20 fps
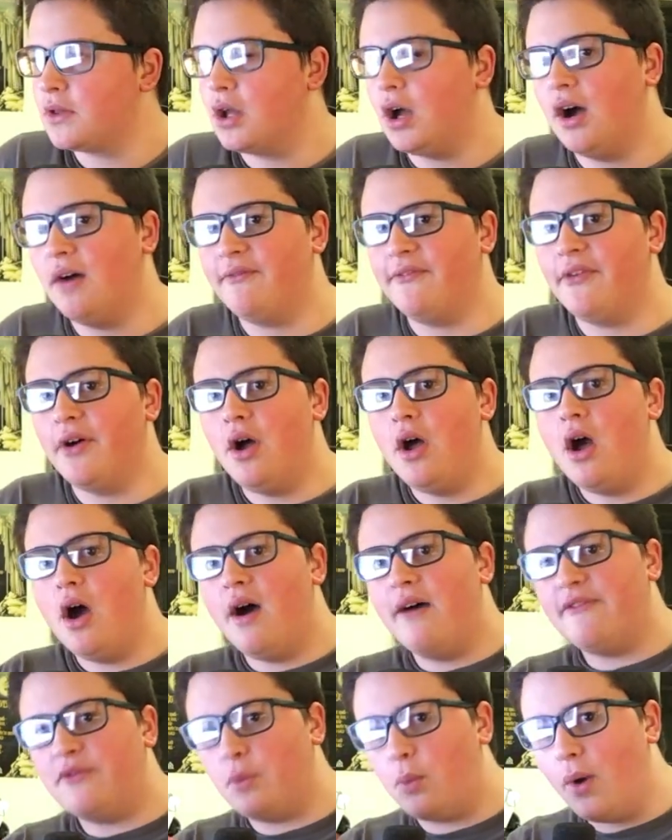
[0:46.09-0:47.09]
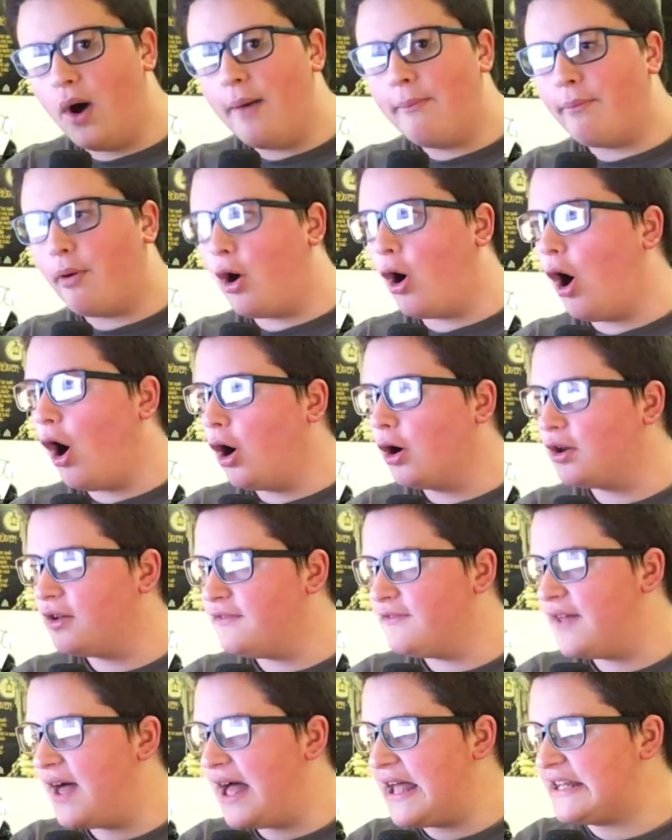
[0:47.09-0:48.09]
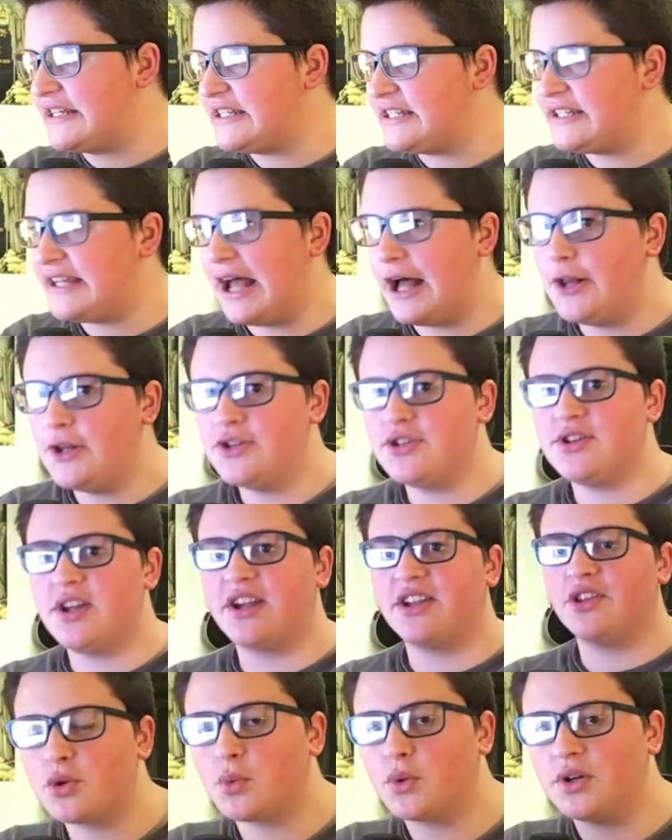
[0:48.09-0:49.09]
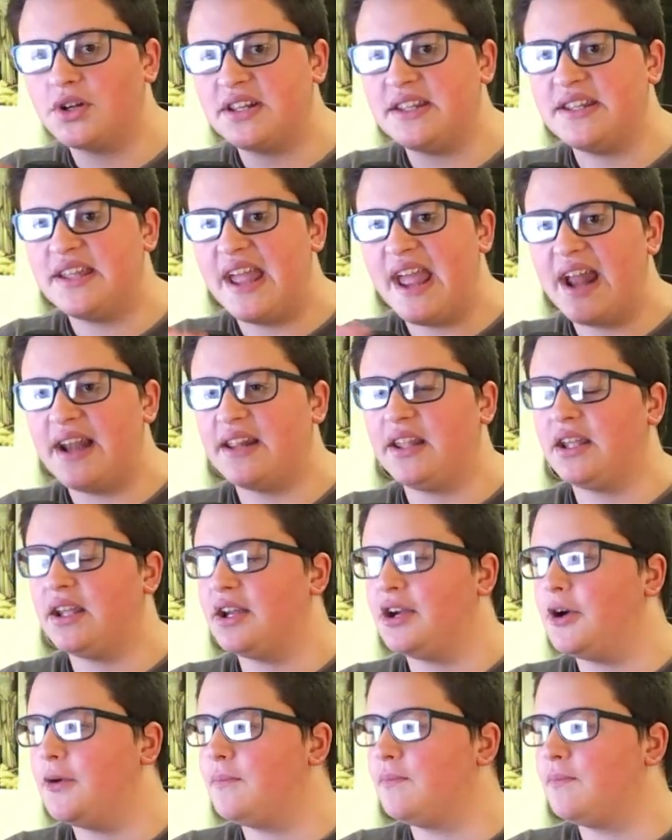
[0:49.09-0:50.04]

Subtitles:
of what part of that sounds like the word Yanny.